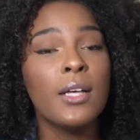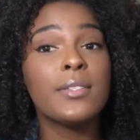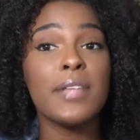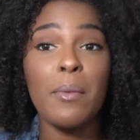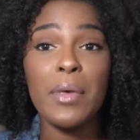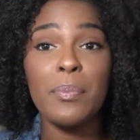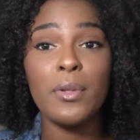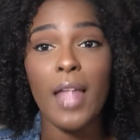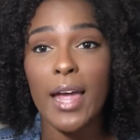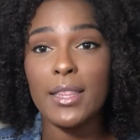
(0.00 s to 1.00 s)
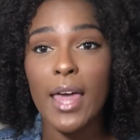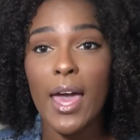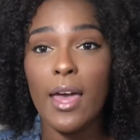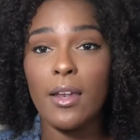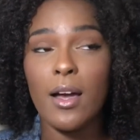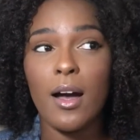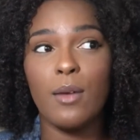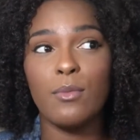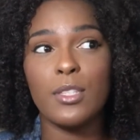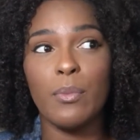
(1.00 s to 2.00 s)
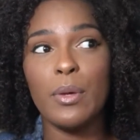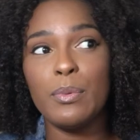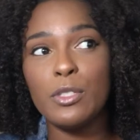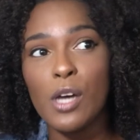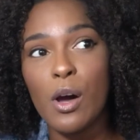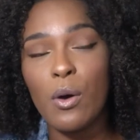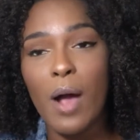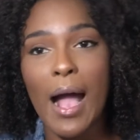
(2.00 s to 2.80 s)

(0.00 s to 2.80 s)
Some people like that, some people don't.